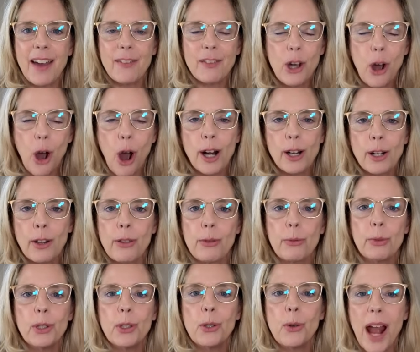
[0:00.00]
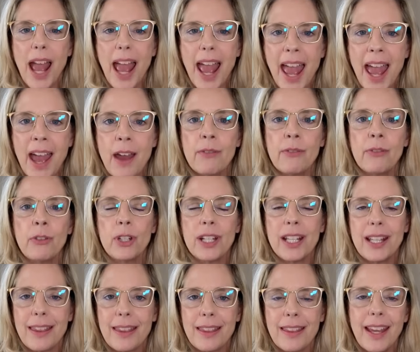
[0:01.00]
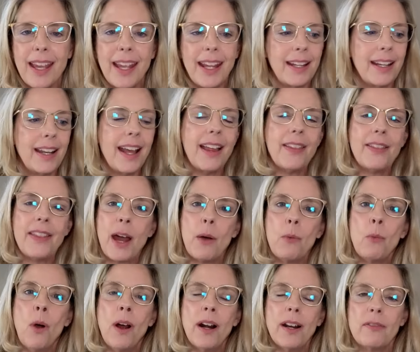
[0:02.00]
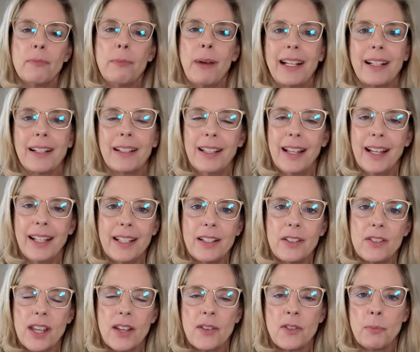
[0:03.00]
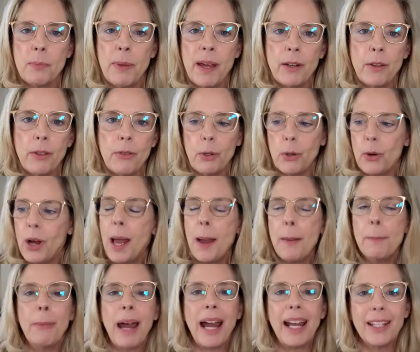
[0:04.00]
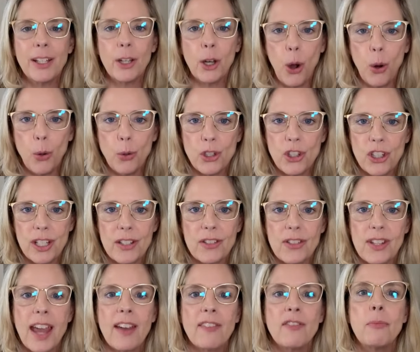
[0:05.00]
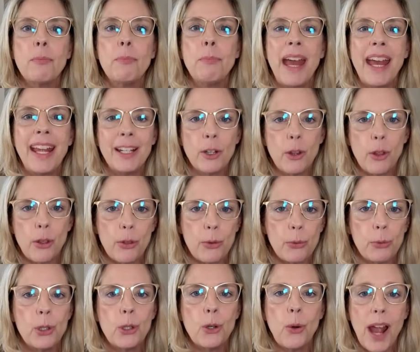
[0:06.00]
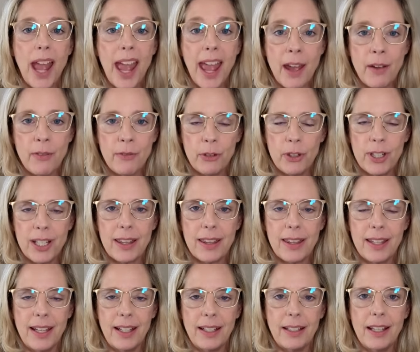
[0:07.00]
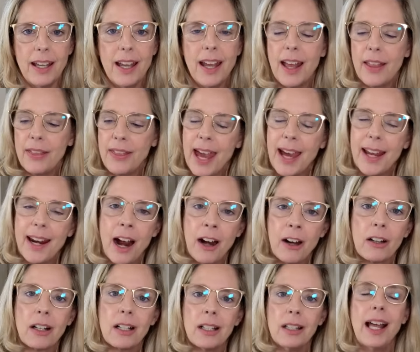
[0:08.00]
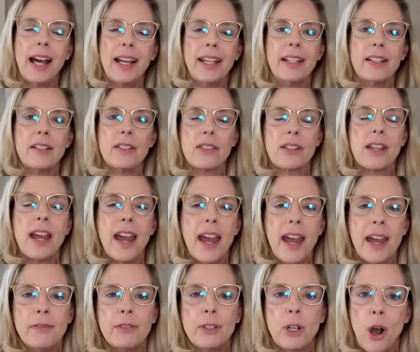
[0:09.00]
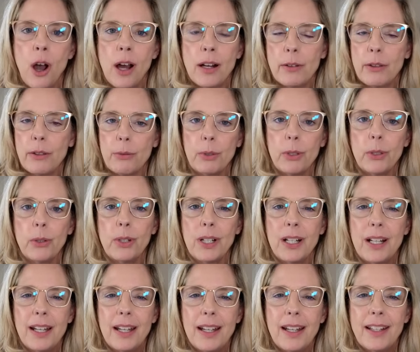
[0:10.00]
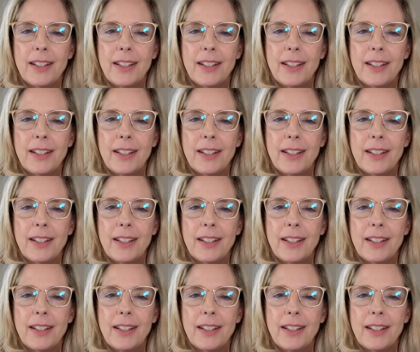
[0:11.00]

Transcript: have gone through everything that one of my clients has been through. My coaches have been through everything that our clients have gone through.